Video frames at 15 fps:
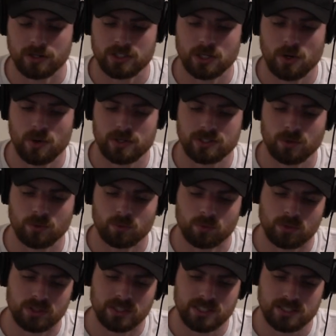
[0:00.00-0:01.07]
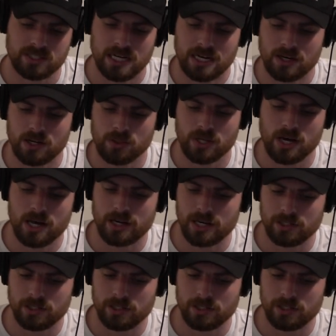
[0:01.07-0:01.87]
So it's a really scary thought.